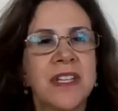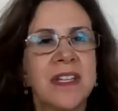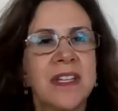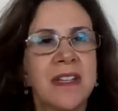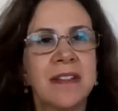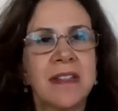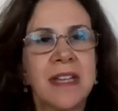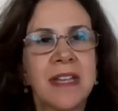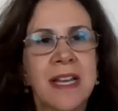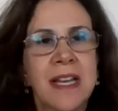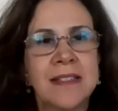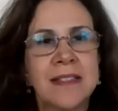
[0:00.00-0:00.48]

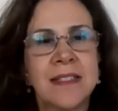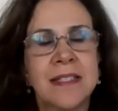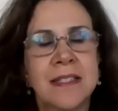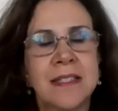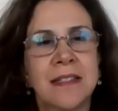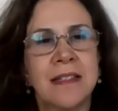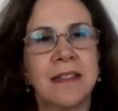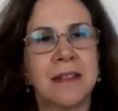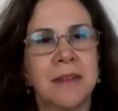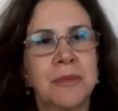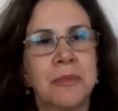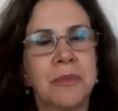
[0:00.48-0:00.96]
thinking
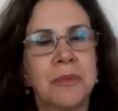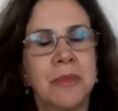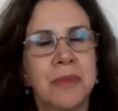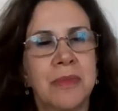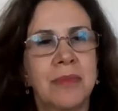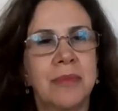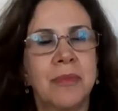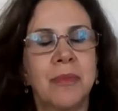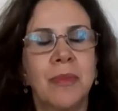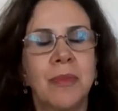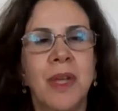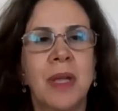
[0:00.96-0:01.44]
that
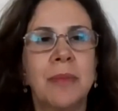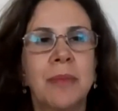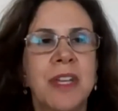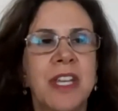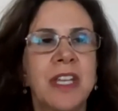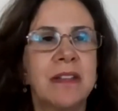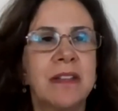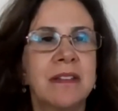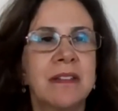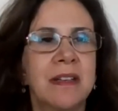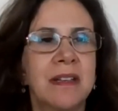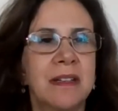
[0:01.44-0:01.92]

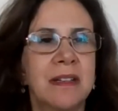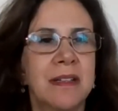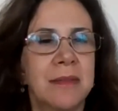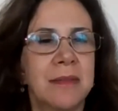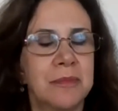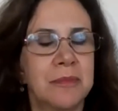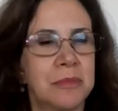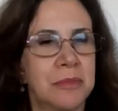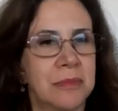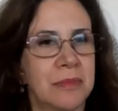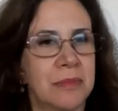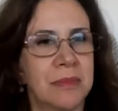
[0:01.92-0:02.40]
maybe
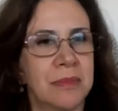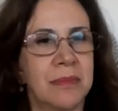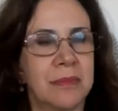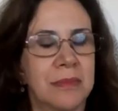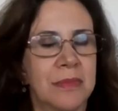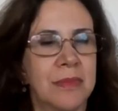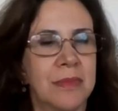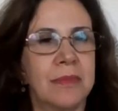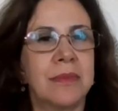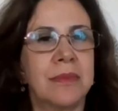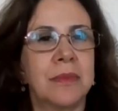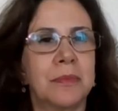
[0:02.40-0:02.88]
the
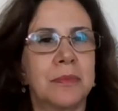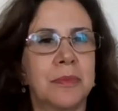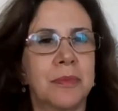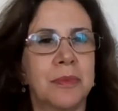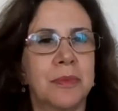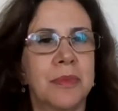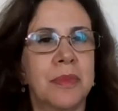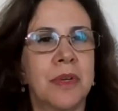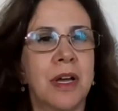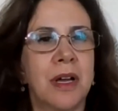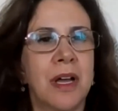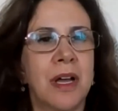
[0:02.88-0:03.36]

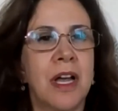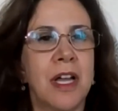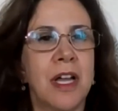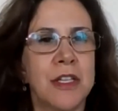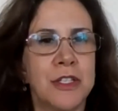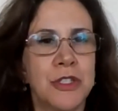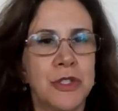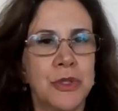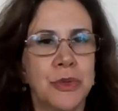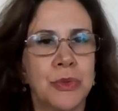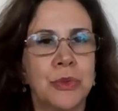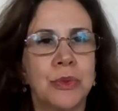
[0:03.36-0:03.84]

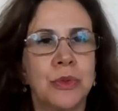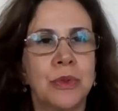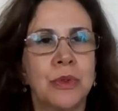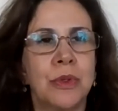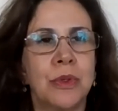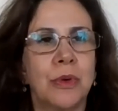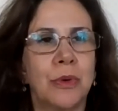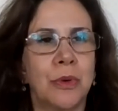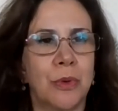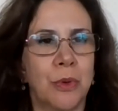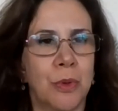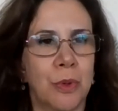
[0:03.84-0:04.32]
high
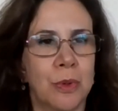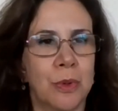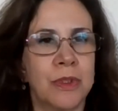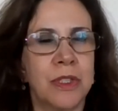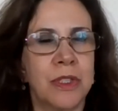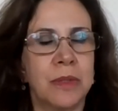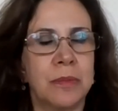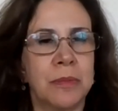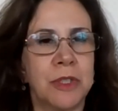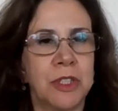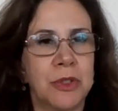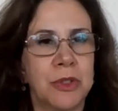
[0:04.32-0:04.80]
school or
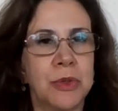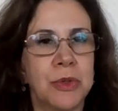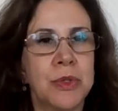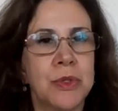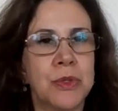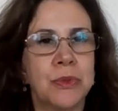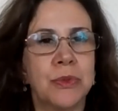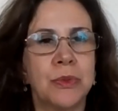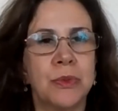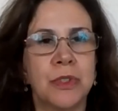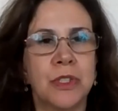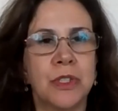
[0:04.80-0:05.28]
older middle
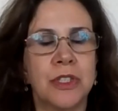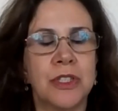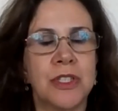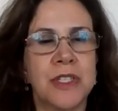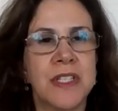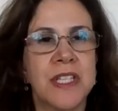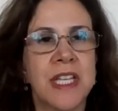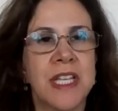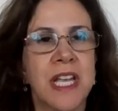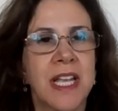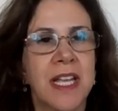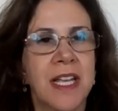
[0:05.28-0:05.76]

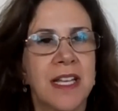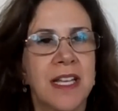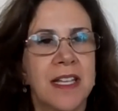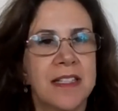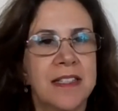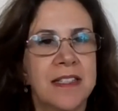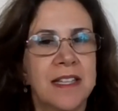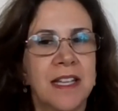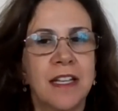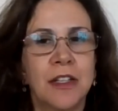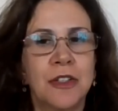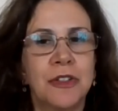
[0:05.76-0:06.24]
schoolers,
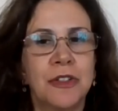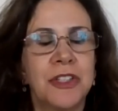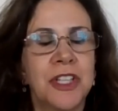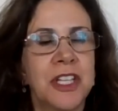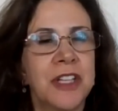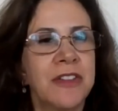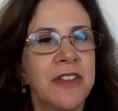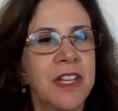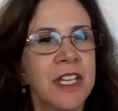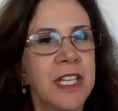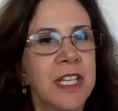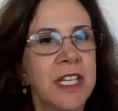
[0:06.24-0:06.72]
they
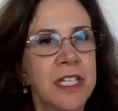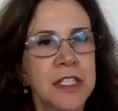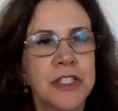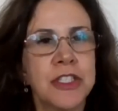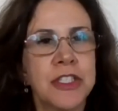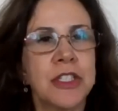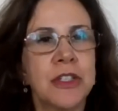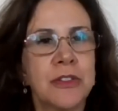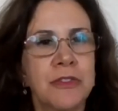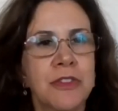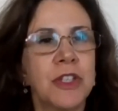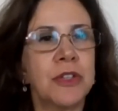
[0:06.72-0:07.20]
could even
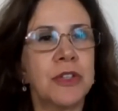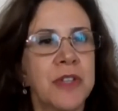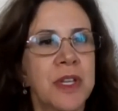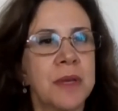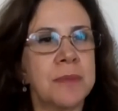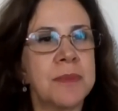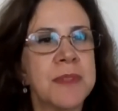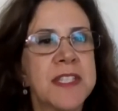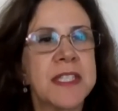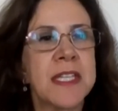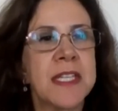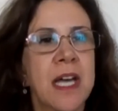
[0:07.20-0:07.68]
interview
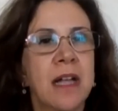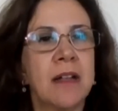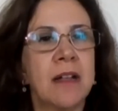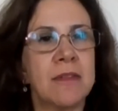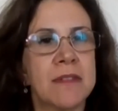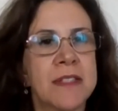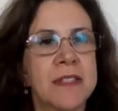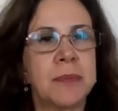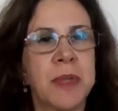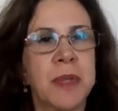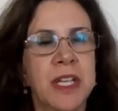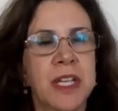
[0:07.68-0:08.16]

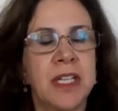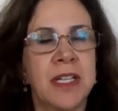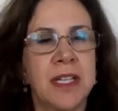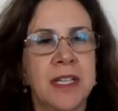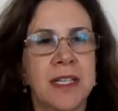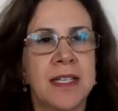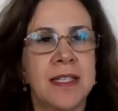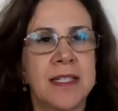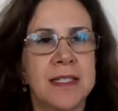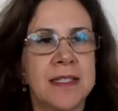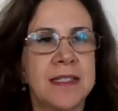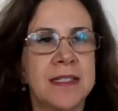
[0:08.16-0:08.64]
themselves,
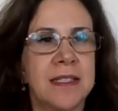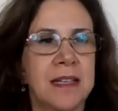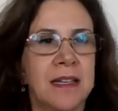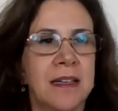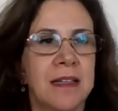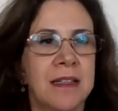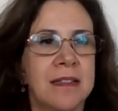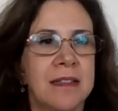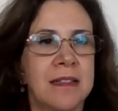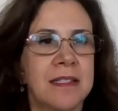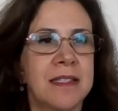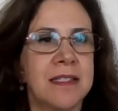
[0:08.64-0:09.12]
because
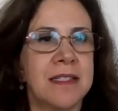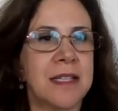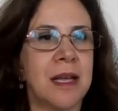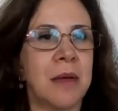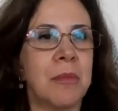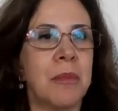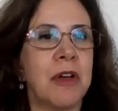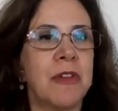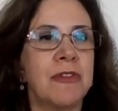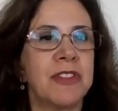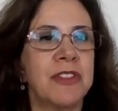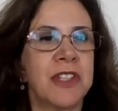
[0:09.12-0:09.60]

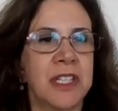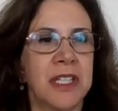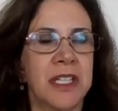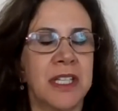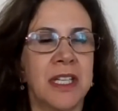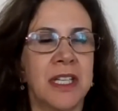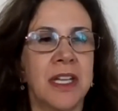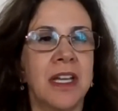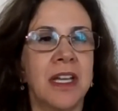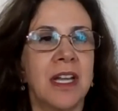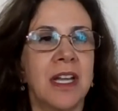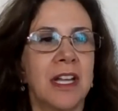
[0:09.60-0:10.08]
some of
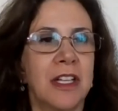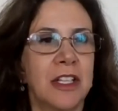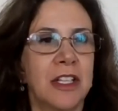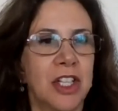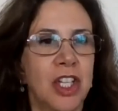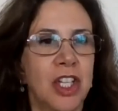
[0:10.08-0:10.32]
the